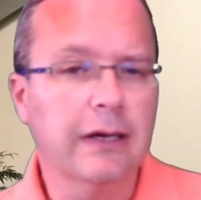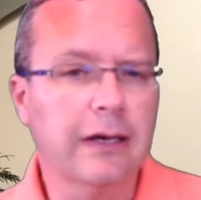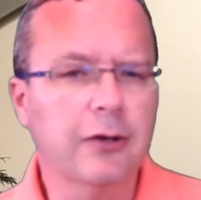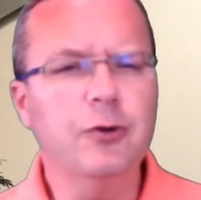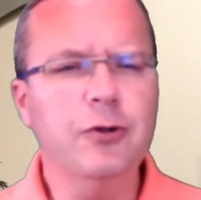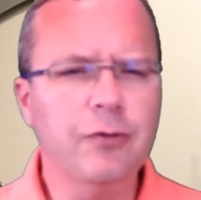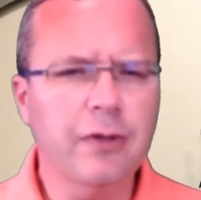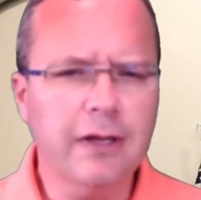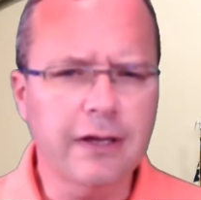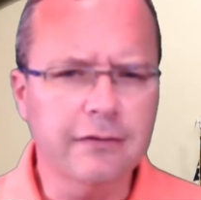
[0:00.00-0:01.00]
Who do you
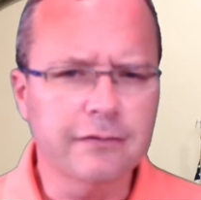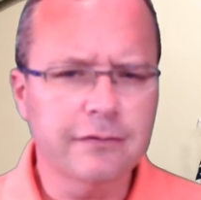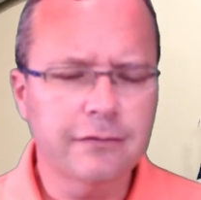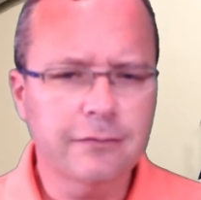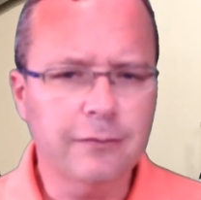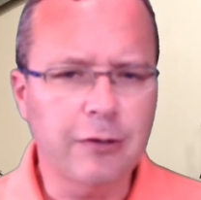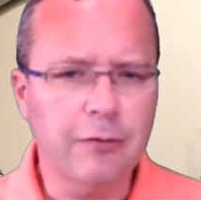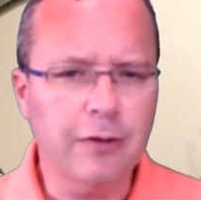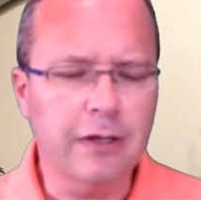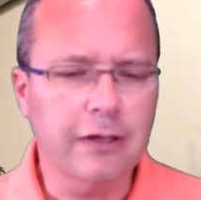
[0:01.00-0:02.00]
think of when you
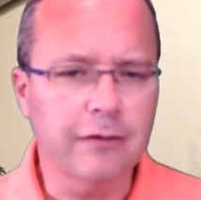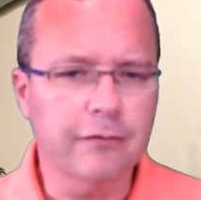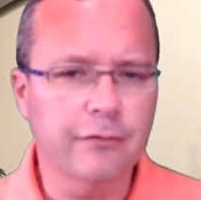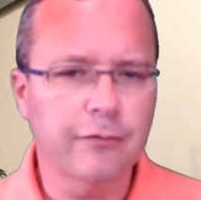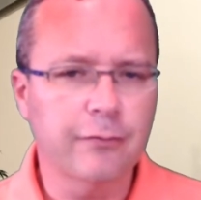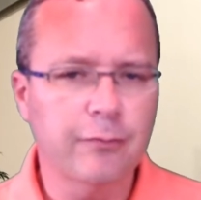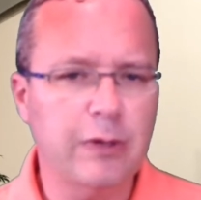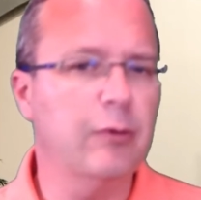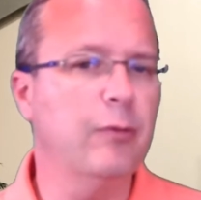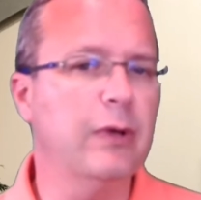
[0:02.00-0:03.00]
think of
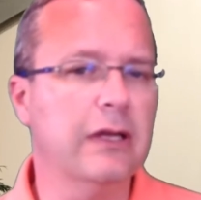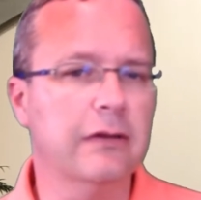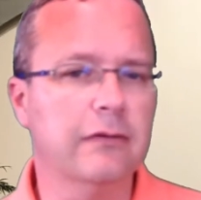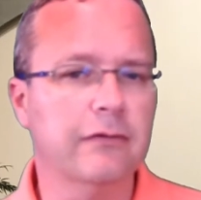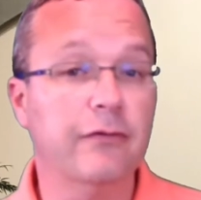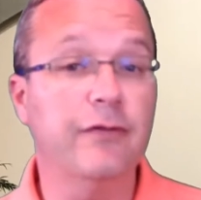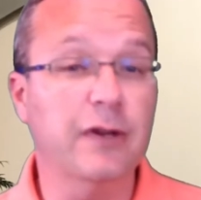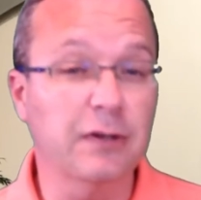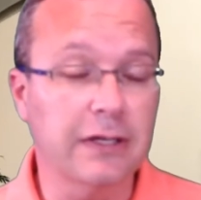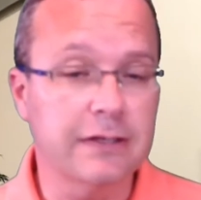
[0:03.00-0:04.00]
people being
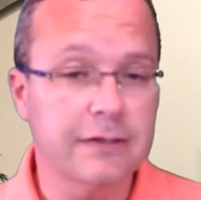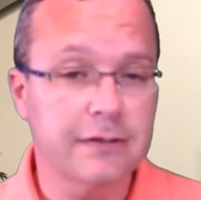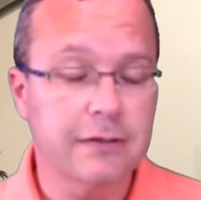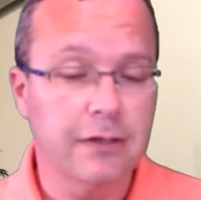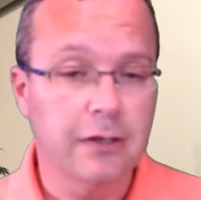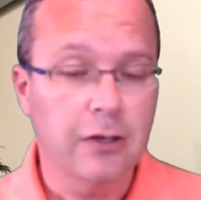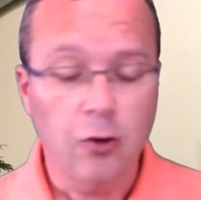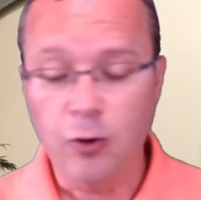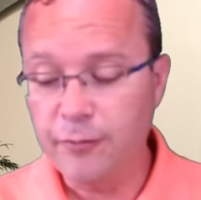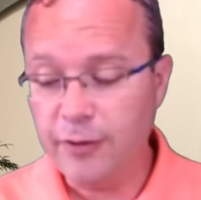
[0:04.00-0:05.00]
fearless?
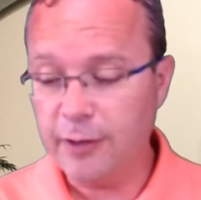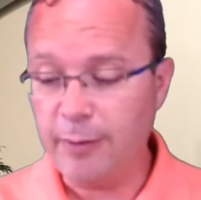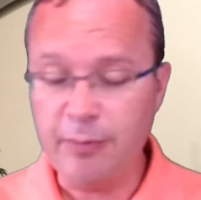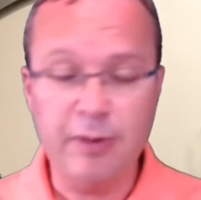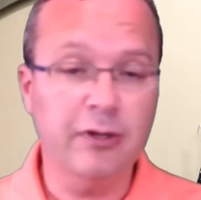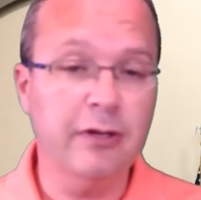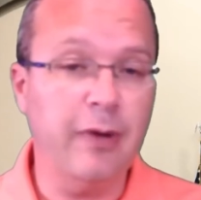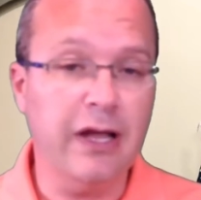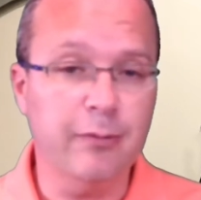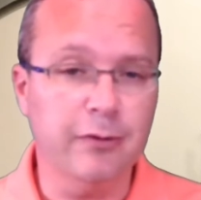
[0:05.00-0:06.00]
Or if you think about people in the
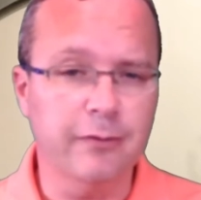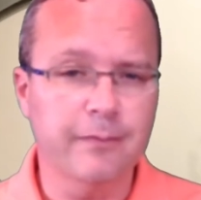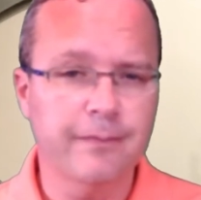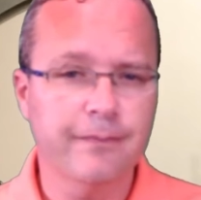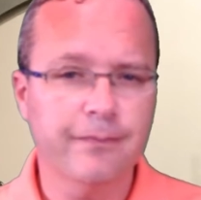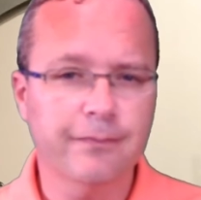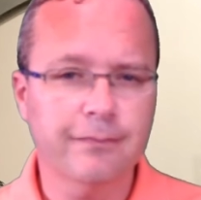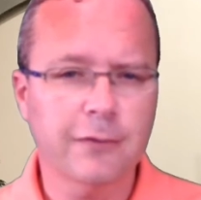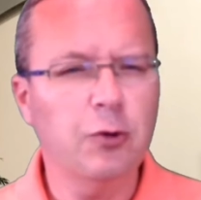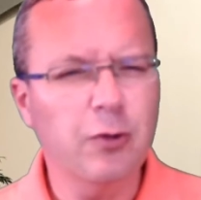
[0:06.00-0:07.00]
Bible,
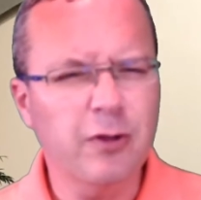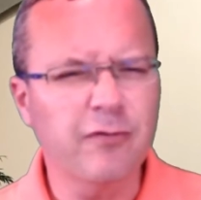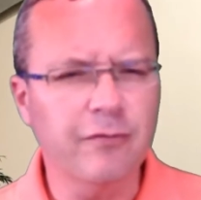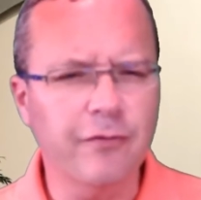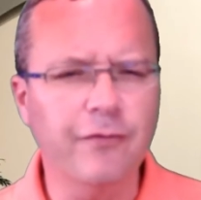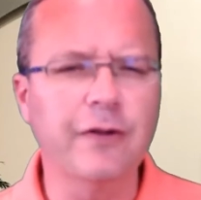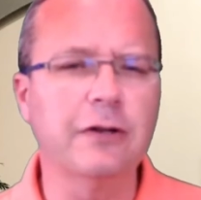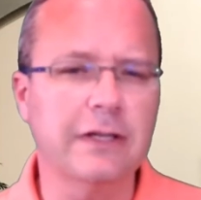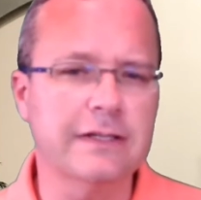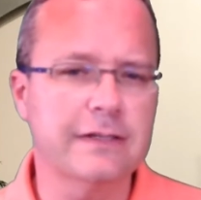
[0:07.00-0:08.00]
who are the
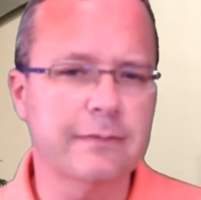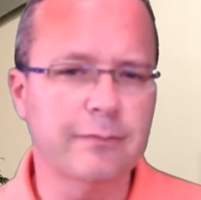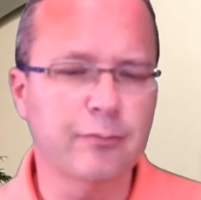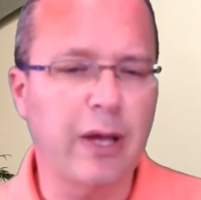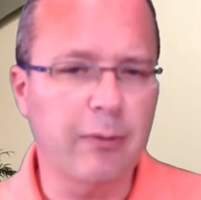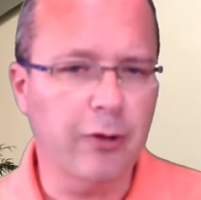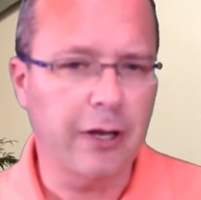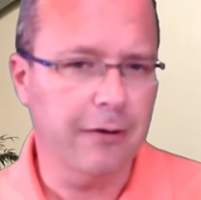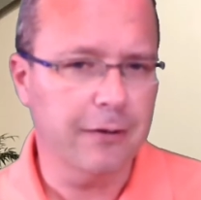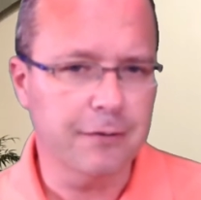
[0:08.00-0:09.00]
fearless Bible
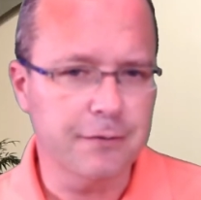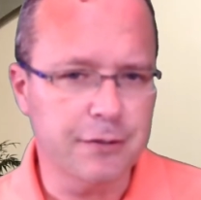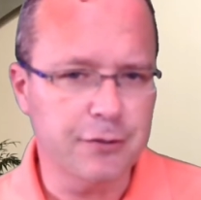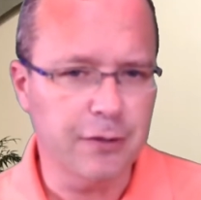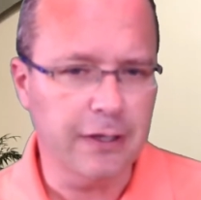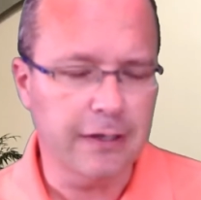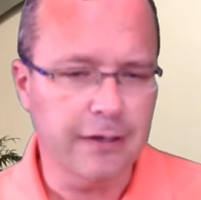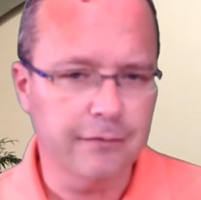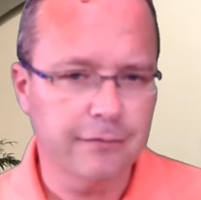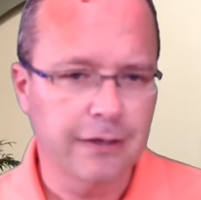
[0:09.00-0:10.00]
characters that you think
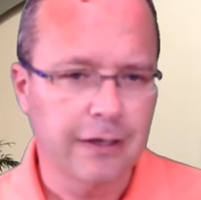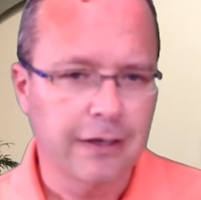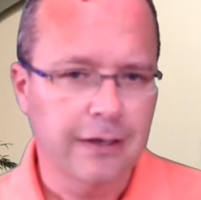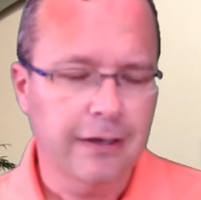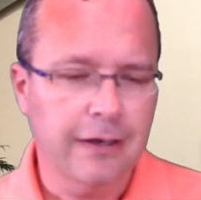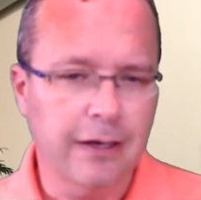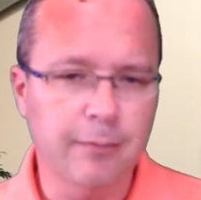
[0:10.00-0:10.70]
of?